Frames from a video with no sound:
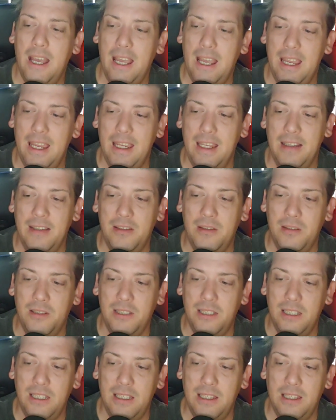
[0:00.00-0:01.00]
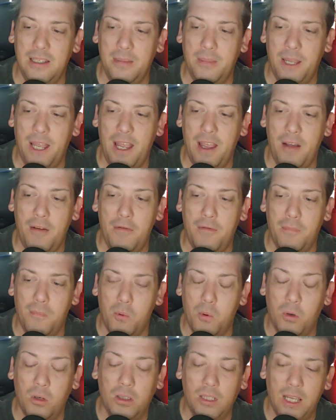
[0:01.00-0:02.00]
and to see them have
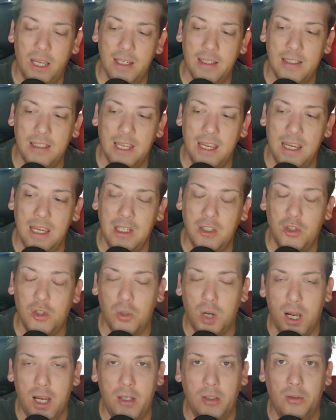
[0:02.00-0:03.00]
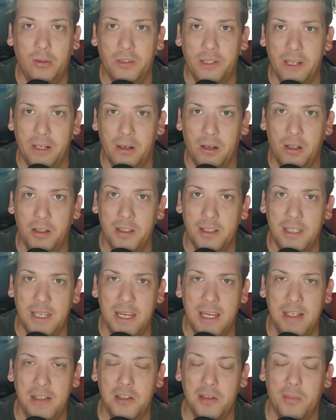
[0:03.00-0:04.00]
more or less a trial there on
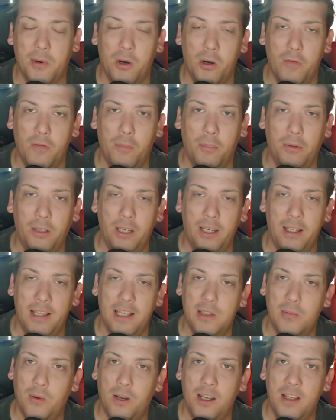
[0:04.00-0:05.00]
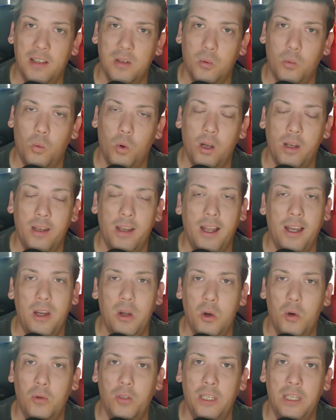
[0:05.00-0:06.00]
stage as part of a play. And that's why it's a one-night
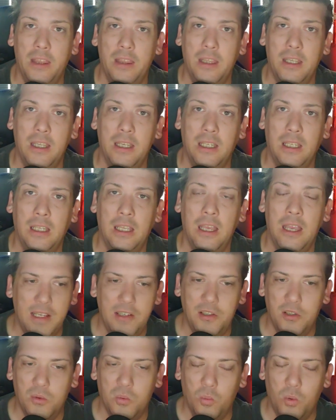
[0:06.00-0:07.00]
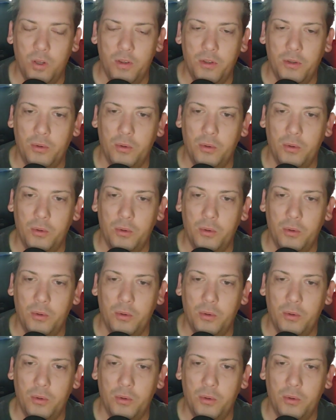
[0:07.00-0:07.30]
only thing, and just what they're